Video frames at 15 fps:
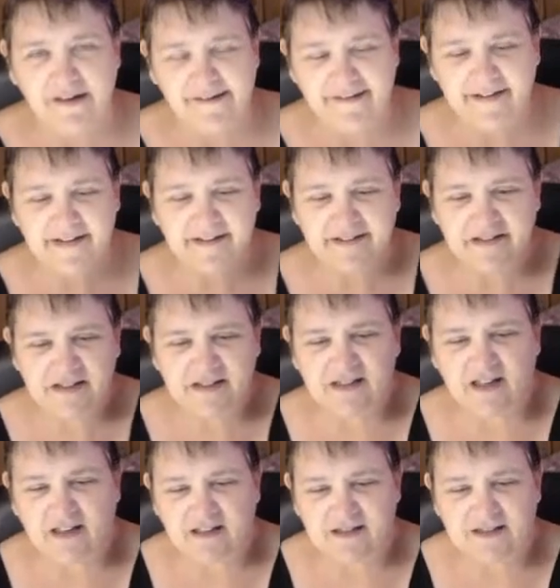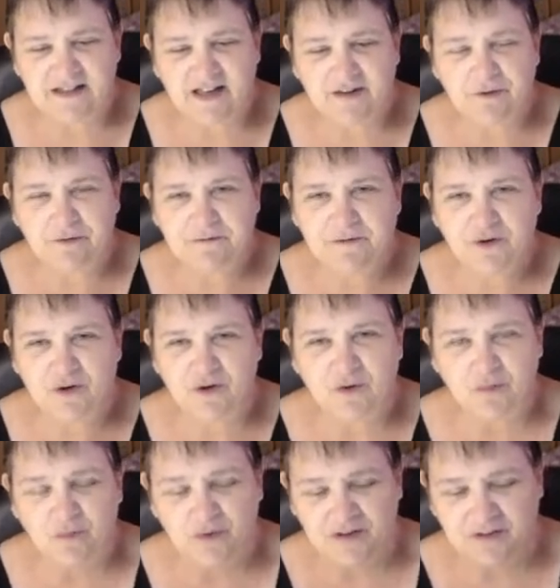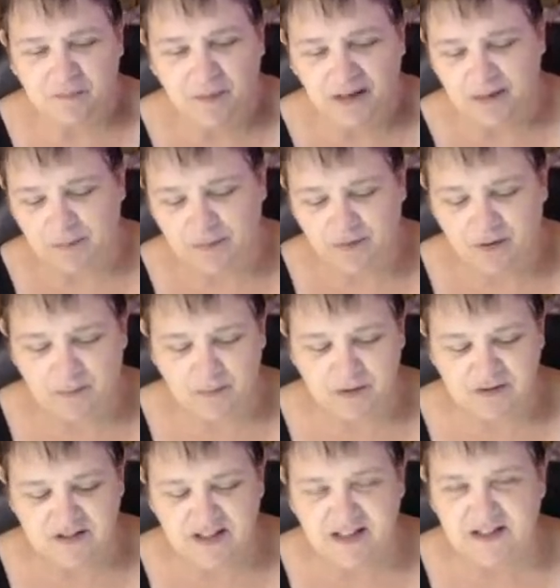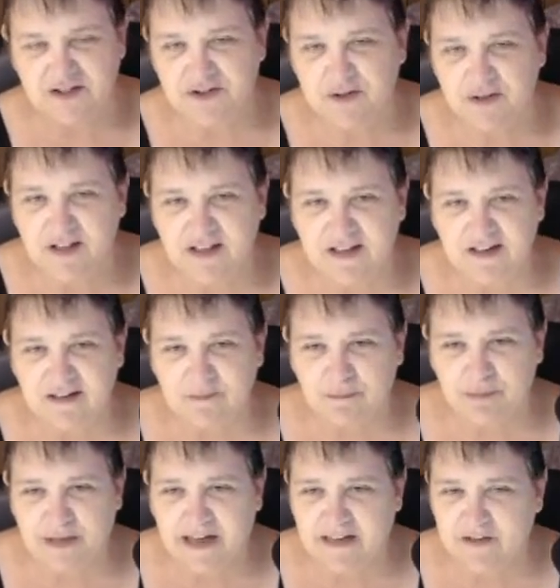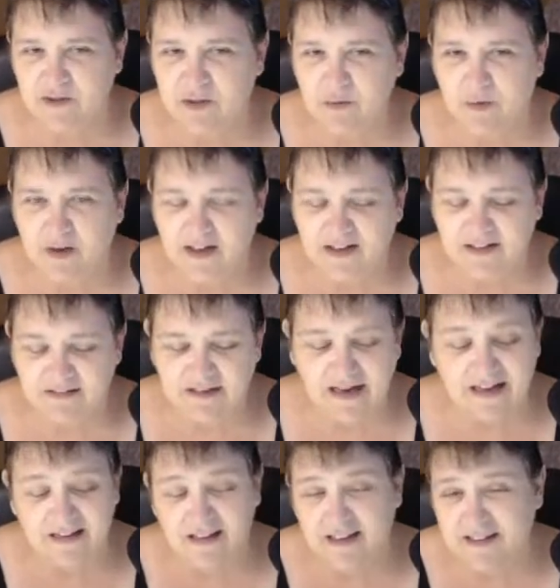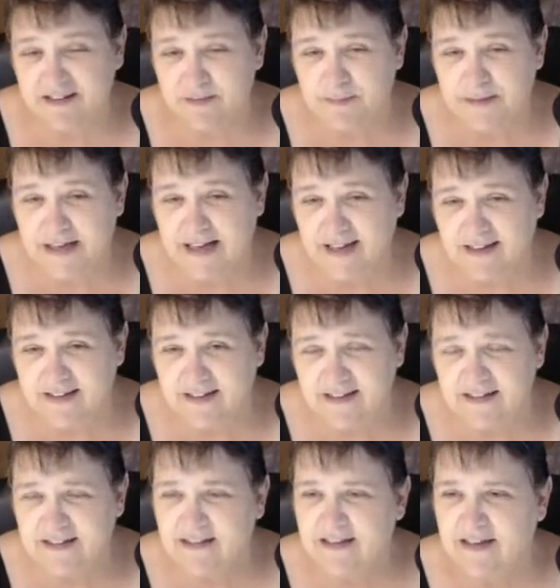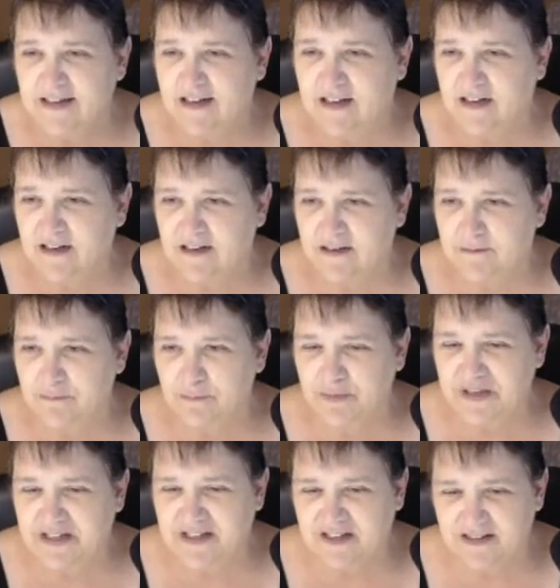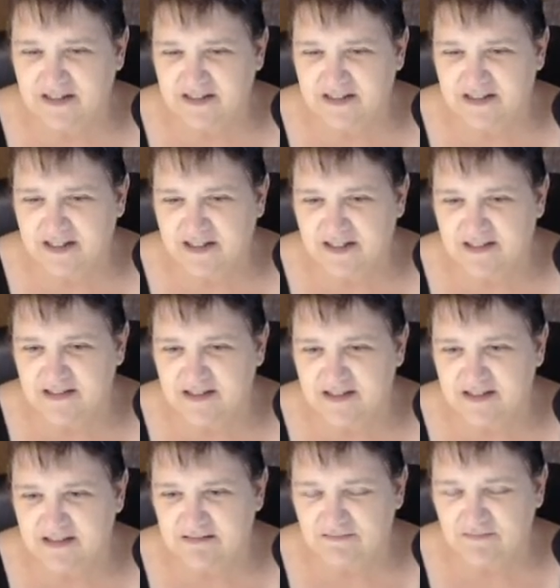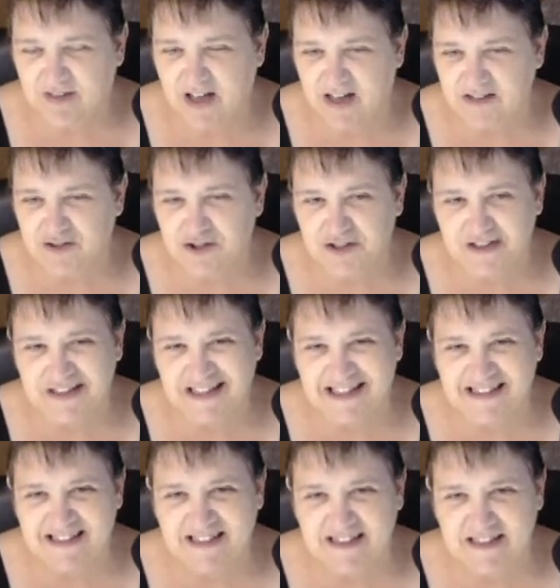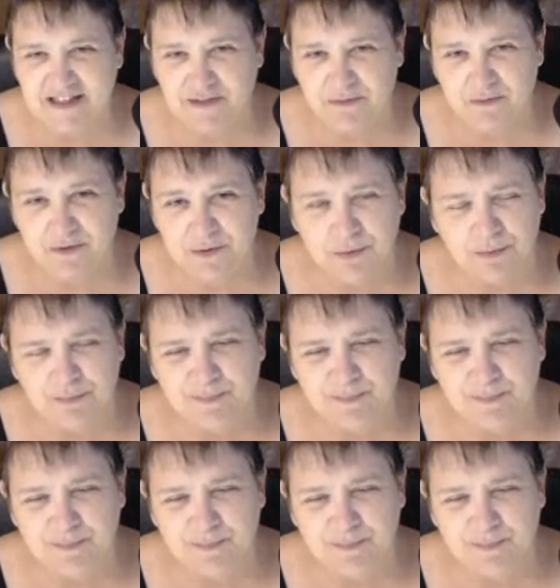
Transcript: It's styrofoam with paper on both sides. You can get it in black or white. I like the black because it's actually less see-through.